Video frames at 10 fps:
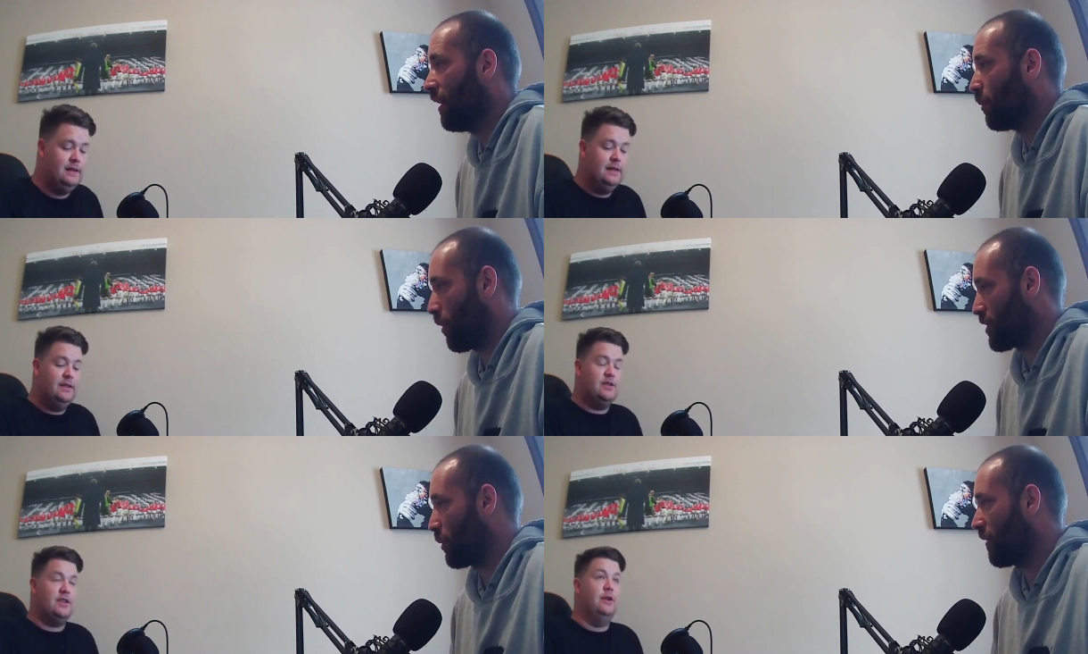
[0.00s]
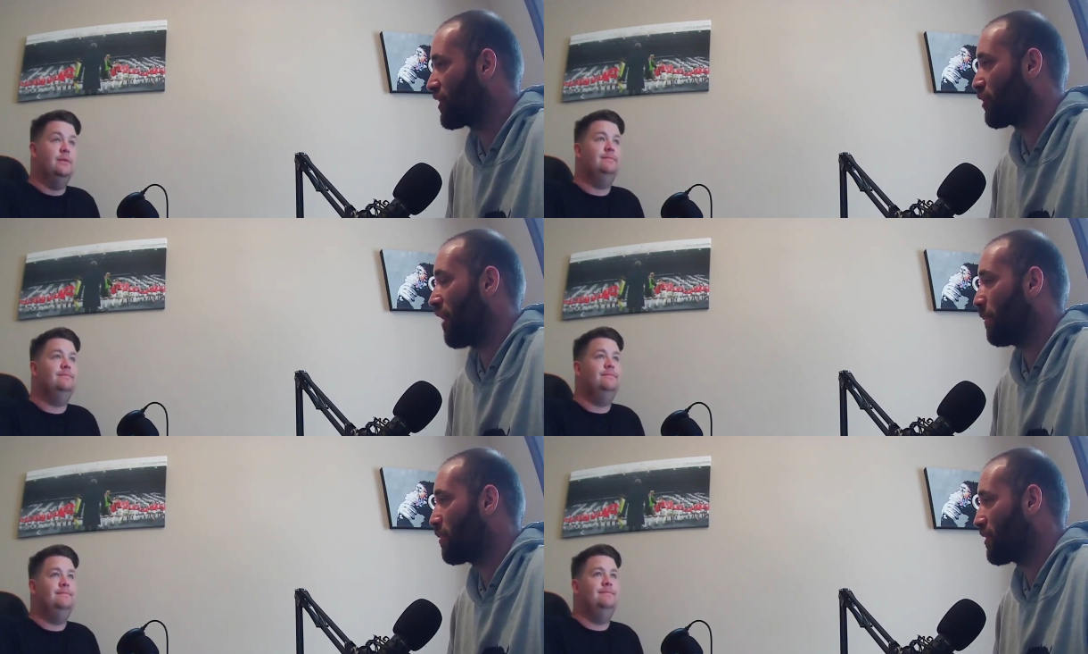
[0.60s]
Speaker 1: what so, sort of
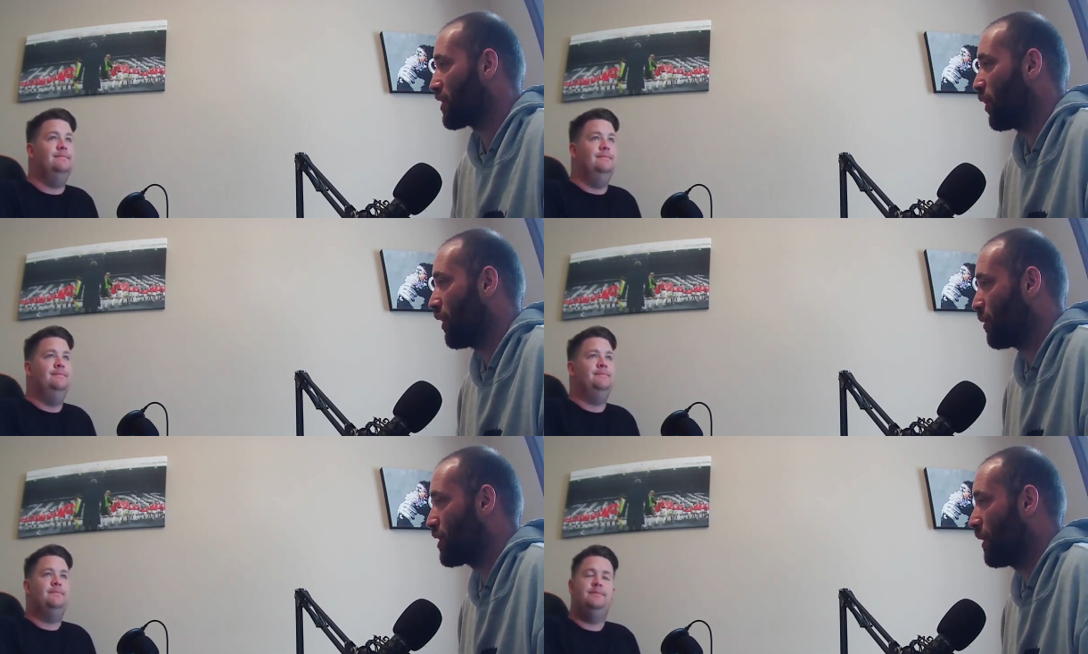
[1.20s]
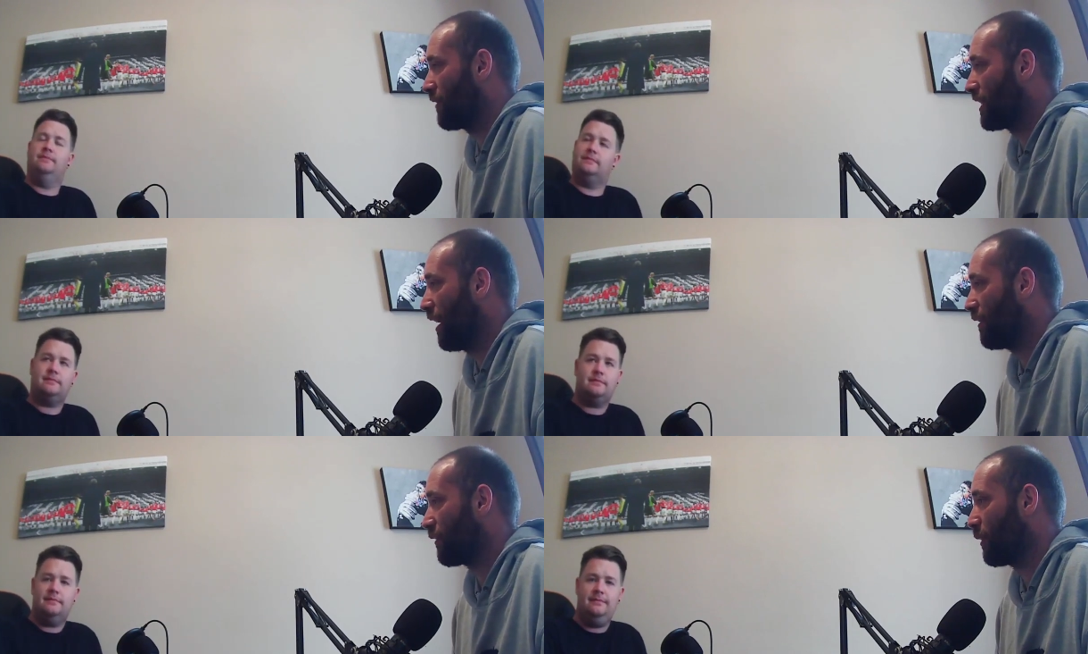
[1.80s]
troubles and toils you have to
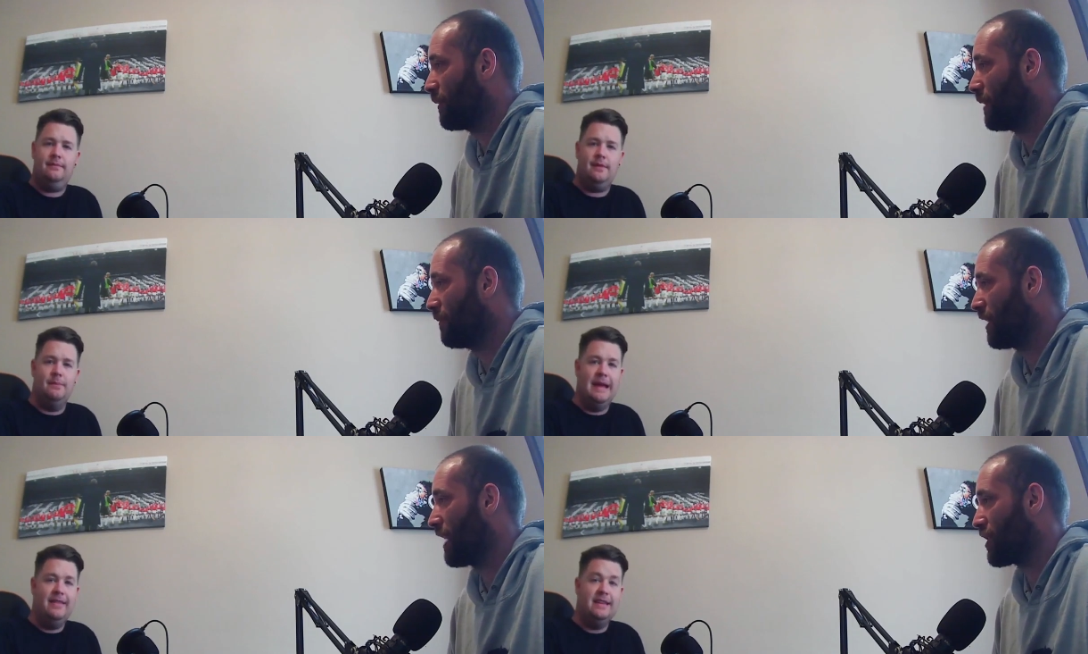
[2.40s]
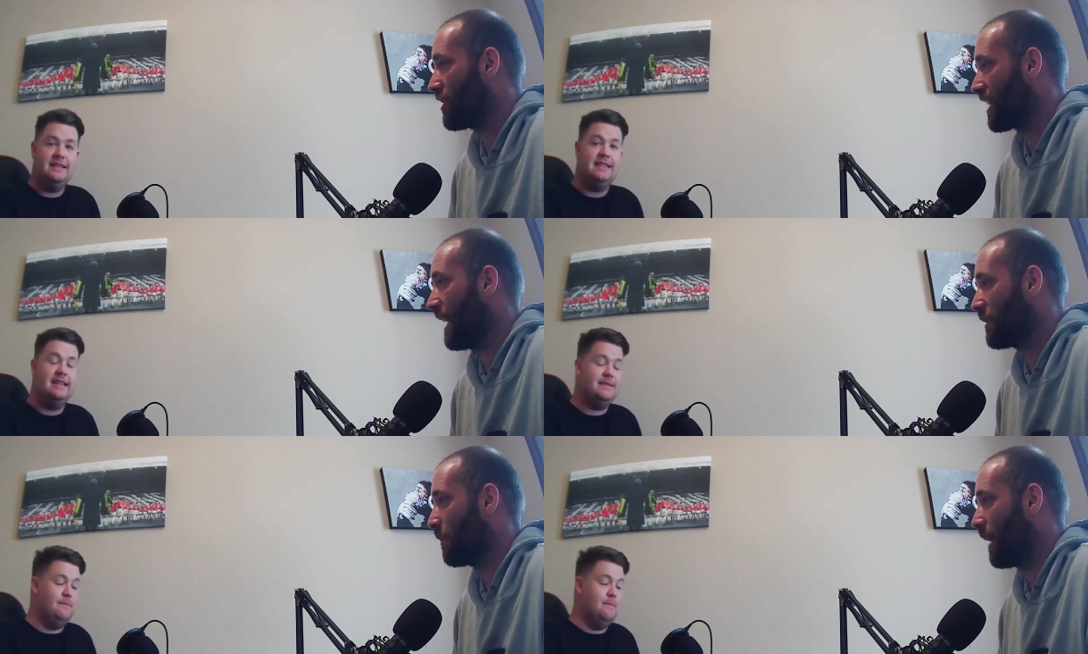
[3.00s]
go through. mate, there's
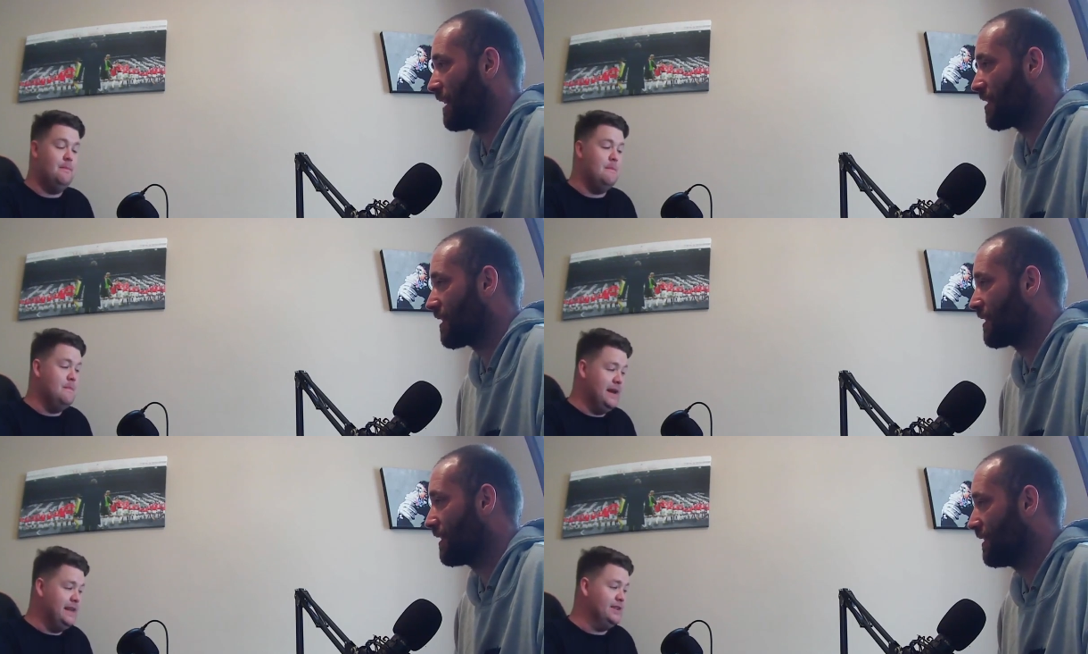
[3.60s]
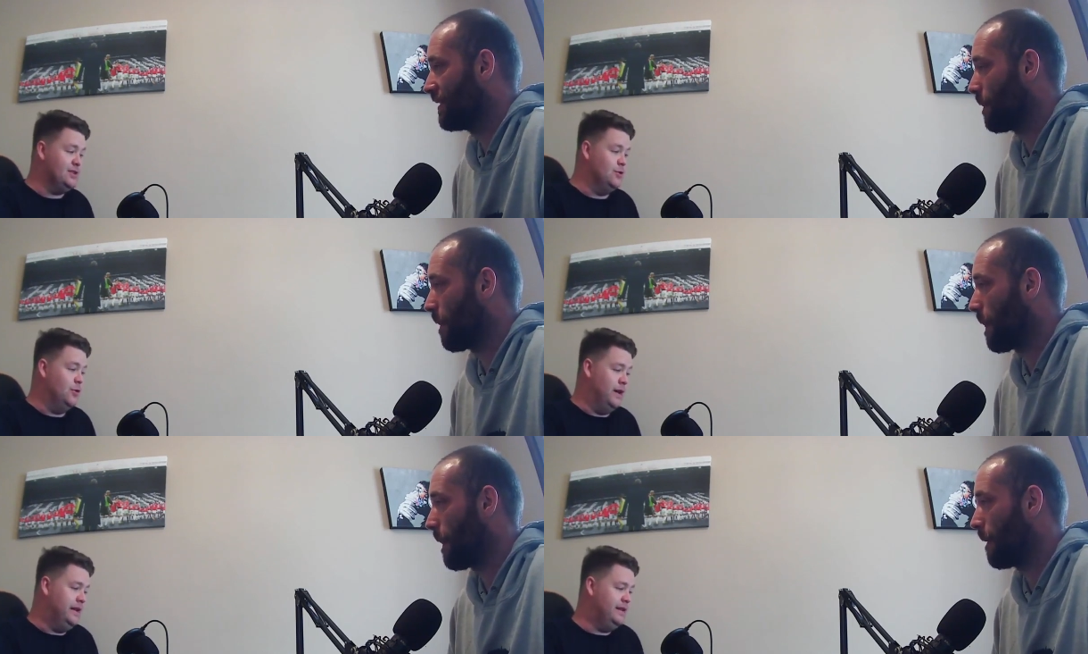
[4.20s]
Speaker 2: there's many a
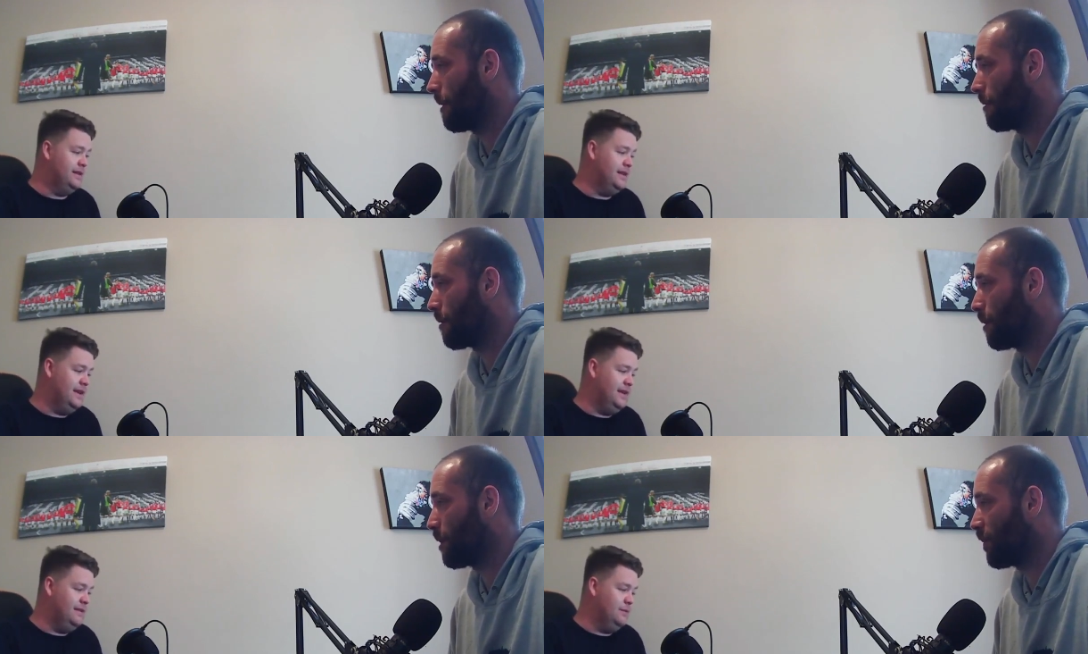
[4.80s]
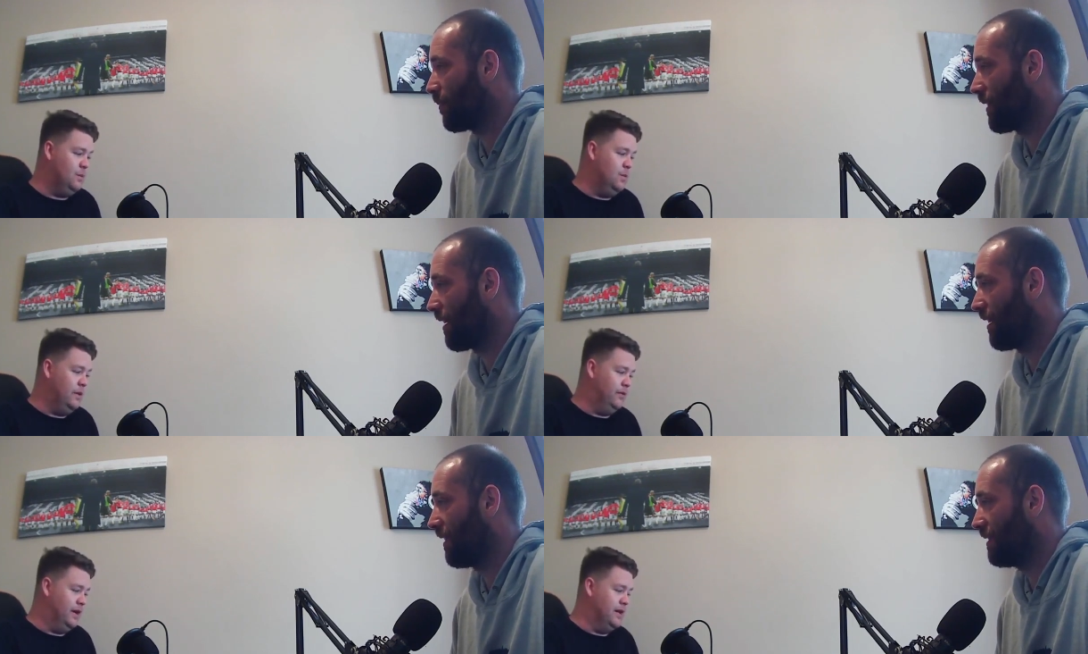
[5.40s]
story
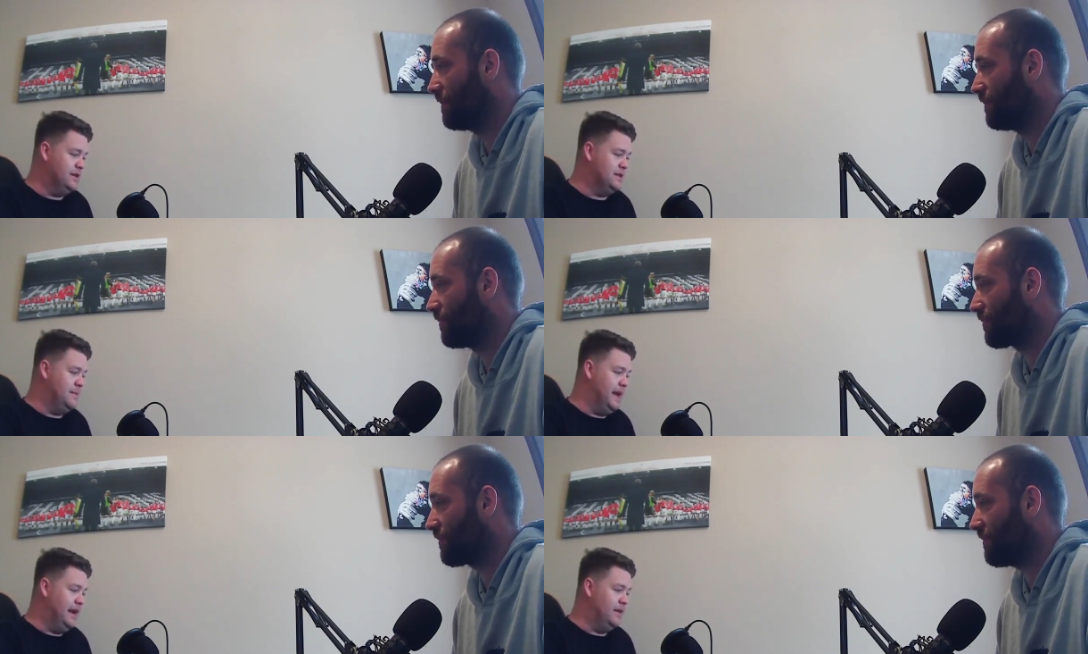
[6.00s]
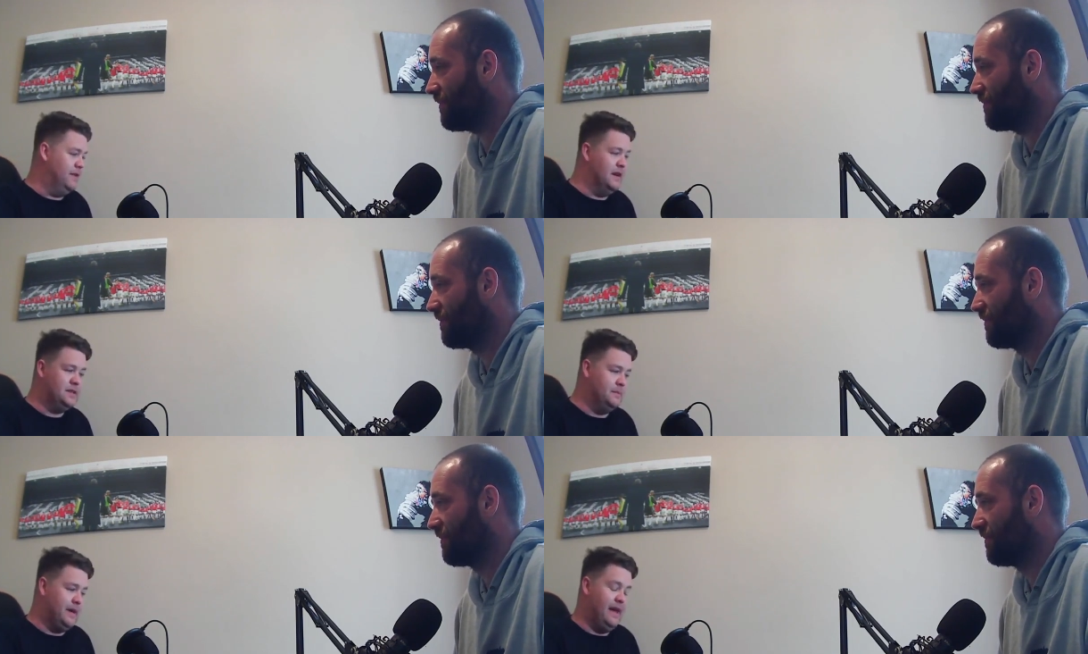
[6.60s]
with regards to being in a
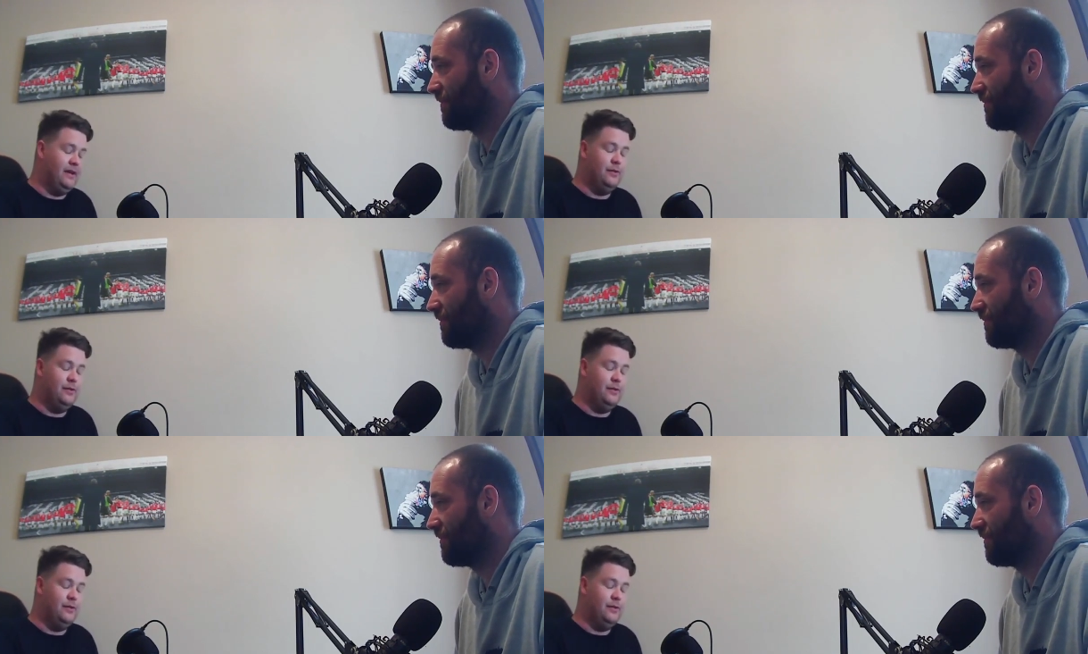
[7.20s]
function band and